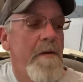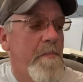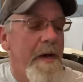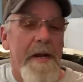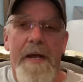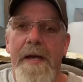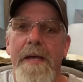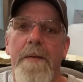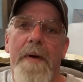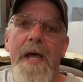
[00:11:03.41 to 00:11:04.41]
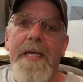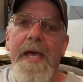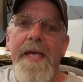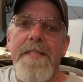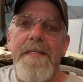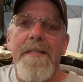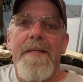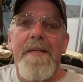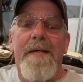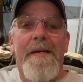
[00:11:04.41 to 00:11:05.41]
But in my case,
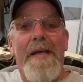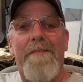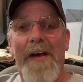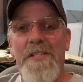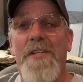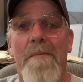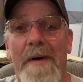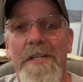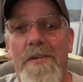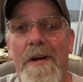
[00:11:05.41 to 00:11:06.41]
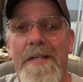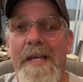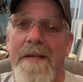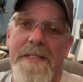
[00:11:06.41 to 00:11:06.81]
if I shut my truck down,